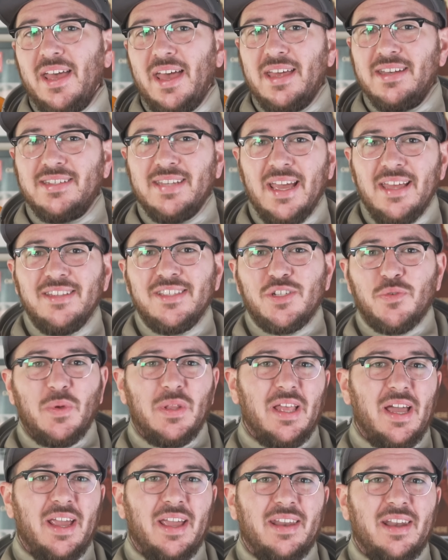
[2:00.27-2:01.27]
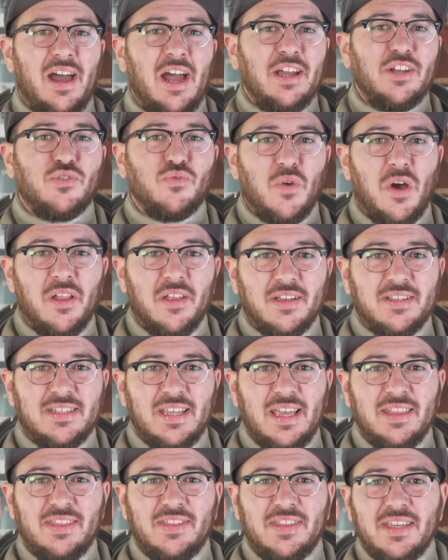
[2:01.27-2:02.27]
and tends to rely on
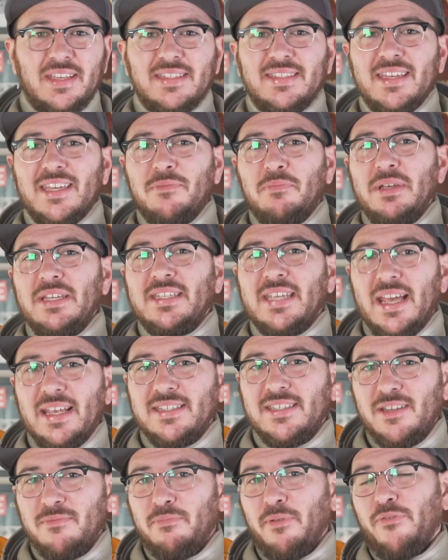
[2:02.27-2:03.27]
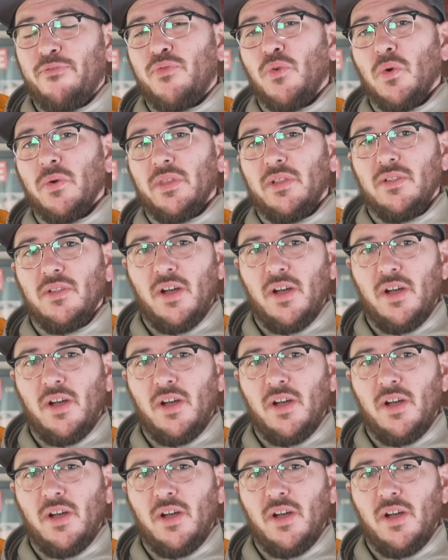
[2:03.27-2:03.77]
hydraulics and things that can be tested before the